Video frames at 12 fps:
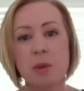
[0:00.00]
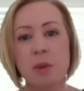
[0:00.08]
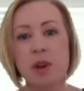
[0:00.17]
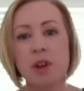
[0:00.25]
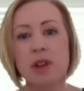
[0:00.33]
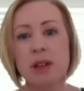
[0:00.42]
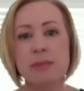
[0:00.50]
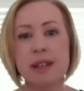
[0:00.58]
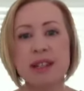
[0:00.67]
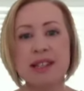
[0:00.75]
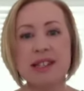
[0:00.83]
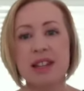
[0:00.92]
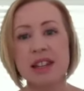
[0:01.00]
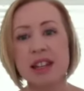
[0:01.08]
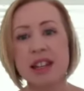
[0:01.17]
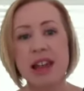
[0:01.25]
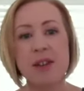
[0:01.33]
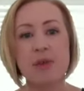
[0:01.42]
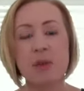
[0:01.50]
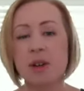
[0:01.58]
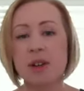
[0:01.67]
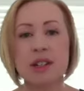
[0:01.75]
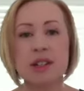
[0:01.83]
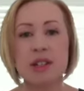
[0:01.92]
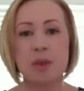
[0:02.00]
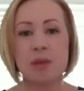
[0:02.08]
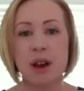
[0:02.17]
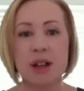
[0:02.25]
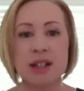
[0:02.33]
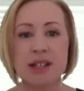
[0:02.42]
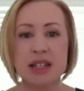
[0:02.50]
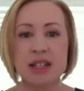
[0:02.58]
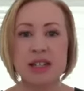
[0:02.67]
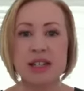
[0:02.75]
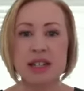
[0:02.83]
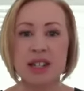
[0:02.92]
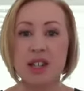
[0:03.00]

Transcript: work in means that nearly everyone needs to provide CDD,